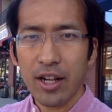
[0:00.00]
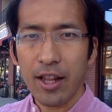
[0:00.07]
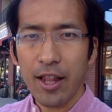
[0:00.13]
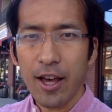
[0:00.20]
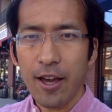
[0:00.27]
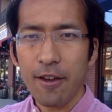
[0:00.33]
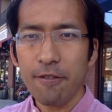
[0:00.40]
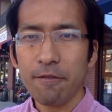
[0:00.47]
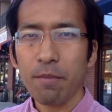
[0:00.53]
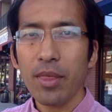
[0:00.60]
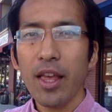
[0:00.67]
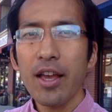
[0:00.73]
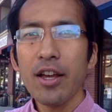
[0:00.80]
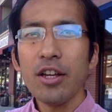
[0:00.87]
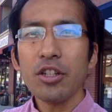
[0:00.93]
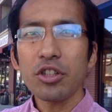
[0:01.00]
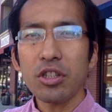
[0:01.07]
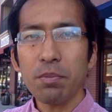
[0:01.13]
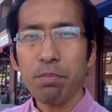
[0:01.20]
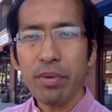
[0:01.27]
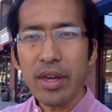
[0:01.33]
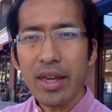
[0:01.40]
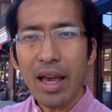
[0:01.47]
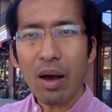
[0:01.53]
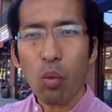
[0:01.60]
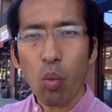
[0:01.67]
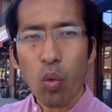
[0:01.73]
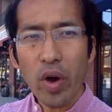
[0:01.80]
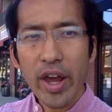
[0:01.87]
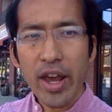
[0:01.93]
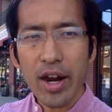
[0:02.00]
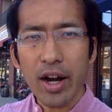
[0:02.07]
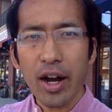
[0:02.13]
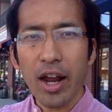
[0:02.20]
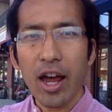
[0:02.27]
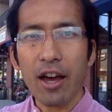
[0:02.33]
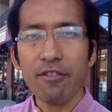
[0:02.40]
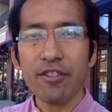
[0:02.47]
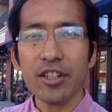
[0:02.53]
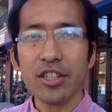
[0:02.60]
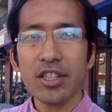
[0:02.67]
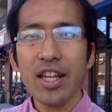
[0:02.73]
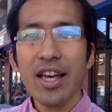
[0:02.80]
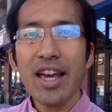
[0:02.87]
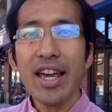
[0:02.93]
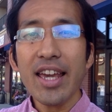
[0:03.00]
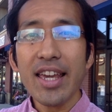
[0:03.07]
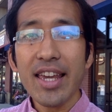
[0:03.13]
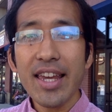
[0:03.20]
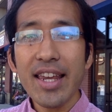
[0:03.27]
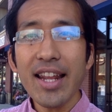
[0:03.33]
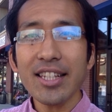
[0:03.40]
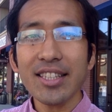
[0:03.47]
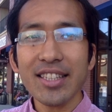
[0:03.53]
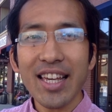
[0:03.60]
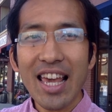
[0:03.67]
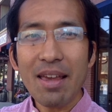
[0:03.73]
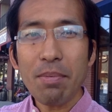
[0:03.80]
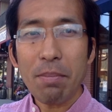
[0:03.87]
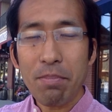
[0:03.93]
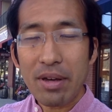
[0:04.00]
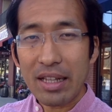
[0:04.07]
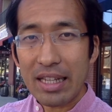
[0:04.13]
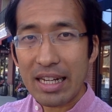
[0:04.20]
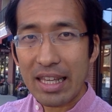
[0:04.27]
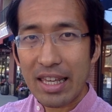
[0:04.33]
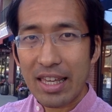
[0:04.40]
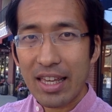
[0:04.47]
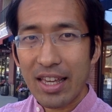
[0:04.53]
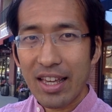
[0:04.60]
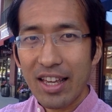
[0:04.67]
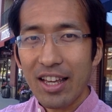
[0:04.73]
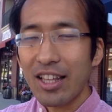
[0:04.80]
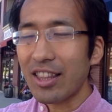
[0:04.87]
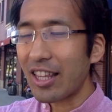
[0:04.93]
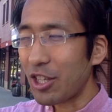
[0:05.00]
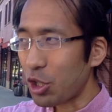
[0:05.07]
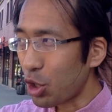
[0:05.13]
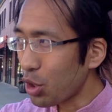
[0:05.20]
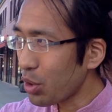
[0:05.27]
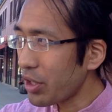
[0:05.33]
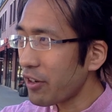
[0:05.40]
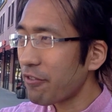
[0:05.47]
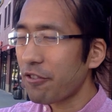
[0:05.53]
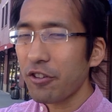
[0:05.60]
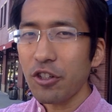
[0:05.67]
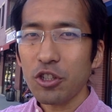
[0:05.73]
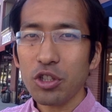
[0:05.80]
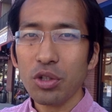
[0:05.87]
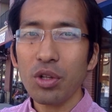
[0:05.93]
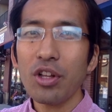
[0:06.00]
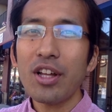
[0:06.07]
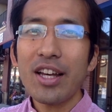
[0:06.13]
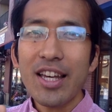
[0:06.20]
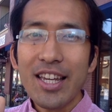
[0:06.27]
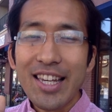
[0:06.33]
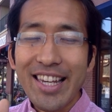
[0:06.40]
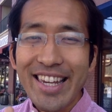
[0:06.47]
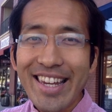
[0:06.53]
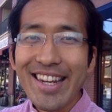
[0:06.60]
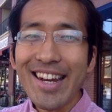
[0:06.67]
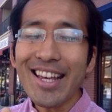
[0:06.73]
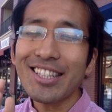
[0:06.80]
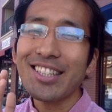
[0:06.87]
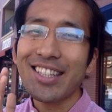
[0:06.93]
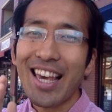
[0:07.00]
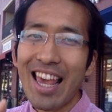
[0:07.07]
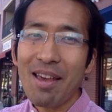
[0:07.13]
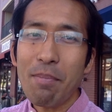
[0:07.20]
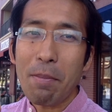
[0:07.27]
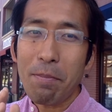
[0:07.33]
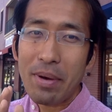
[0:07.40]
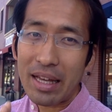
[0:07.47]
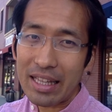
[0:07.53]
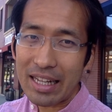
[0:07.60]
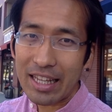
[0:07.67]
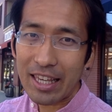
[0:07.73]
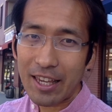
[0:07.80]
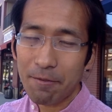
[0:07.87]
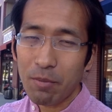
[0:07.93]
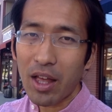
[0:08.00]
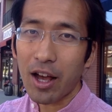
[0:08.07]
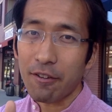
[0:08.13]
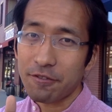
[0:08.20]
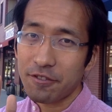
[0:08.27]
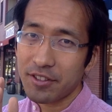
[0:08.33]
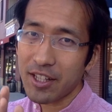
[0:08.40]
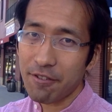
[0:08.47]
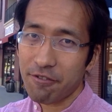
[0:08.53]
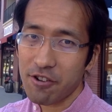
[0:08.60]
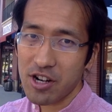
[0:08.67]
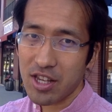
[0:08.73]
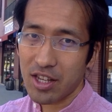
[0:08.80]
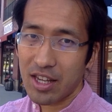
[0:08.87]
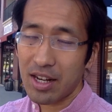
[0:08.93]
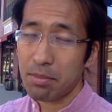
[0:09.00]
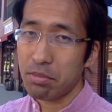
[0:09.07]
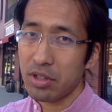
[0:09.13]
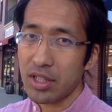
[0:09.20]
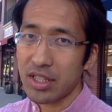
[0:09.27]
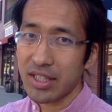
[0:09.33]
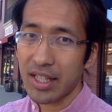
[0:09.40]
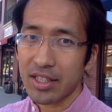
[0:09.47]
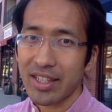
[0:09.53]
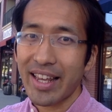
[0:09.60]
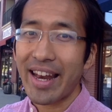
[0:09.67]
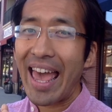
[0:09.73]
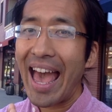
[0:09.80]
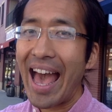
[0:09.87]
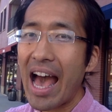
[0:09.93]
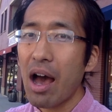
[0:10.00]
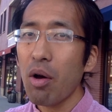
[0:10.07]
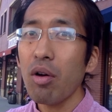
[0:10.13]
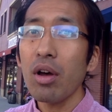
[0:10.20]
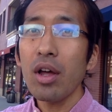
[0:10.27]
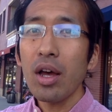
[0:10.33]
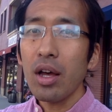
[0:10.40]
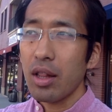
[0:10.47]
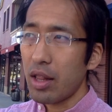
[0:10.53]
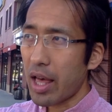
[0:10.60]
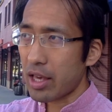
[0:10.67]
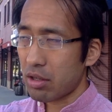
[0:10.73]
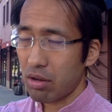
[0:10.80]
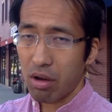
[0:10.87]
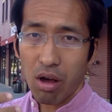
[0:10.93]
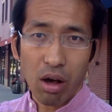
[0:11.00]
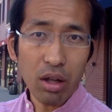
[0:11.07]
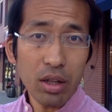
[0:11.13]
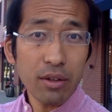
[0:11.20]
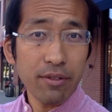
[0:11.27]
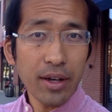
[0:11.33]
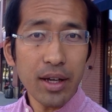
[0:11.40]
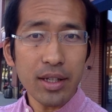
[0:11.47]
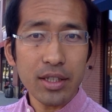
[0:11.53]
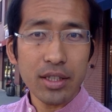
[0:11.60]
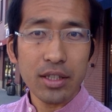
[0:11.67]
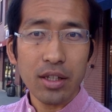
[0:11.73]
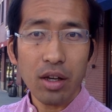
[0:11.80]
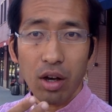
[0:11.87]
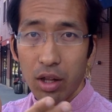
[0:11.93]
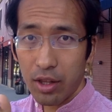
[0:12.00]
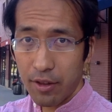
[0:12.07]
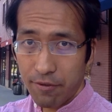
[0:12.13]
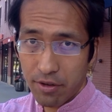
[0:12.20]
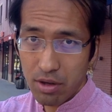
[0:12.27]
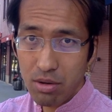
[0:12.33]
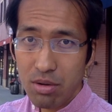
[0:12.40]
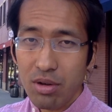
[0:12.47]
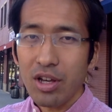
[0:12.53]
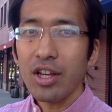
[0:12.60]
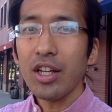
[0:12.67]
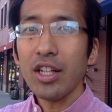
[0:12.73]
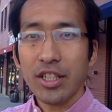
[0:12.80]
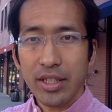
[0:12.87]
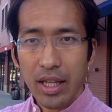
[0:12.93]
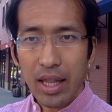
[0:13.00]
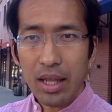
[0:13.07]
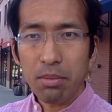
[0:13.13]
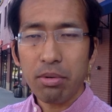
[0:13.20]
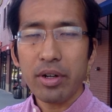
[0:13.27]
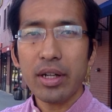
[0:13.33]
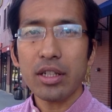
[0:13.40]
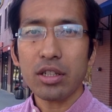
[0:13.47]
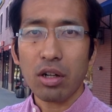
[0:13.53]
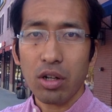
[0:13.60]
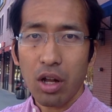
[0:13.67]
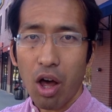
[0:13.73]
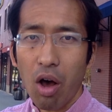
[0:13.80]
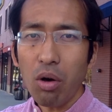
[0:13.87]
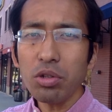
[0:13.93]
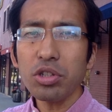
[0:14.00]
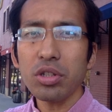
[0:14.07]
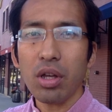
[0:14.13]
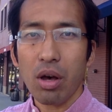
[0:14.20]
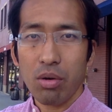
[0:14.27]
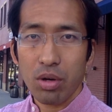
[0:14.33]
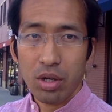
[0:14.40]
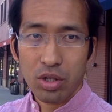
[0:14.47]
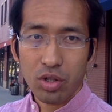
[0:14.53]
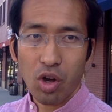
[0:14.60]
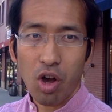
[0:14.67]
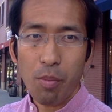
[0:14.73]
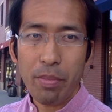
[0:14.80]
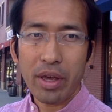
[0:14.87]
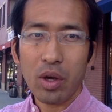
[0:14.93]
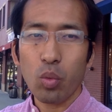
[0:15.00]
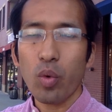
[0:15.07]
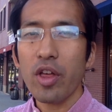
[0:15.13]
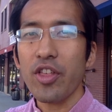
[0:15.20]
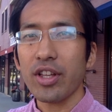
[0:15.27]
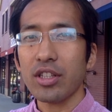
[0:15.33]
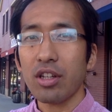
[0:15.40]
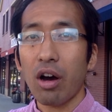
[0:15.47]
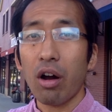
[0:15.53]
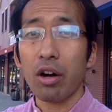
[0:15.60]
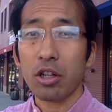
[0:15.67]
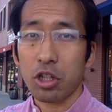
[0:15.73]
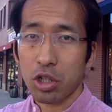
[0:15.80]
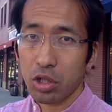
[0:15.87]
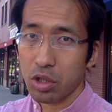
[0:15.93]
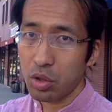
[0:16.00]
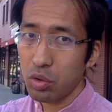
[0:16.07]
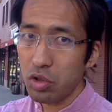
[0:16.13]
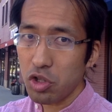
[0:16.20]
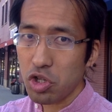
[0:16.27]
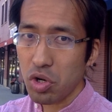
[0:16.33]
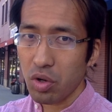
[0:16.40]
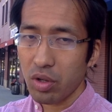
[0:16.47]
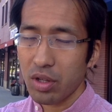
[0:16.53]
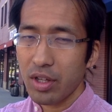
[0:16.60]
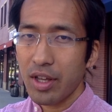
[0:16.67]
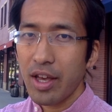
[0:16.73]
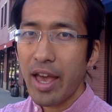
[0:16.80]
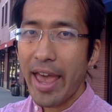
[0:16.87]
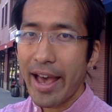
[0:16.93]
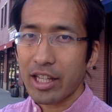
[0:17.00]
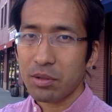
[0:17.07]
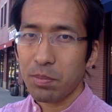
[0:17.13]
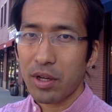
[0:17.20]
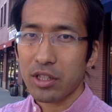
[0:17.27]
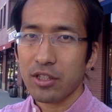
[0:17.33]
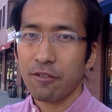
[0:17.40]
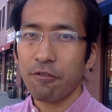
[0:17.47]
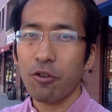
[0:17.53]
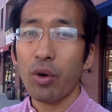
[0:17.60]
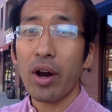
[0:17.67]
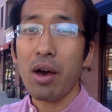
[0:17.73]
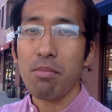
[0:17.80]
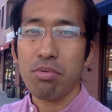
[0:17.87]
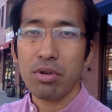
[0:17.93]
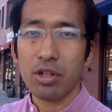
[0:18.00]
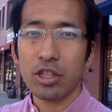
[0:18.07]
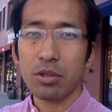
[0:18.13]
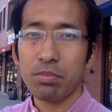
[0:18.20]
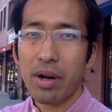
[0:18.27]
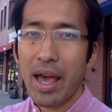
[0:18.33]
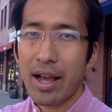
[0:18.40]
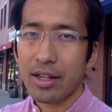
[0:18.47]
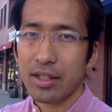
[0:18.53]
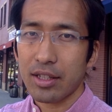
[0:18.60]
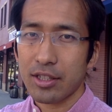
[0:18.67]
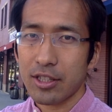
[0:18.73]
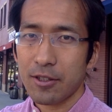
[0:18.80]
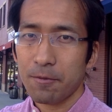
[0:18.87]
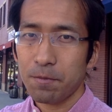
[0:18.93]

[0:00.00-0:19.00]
life, to be aware of this inescapability, the universal inescapability of suffering in a Buddhist sense, and how, like all of us, all of you, celebrities are also coping with it, are crucial aspects for our Buddhist practice.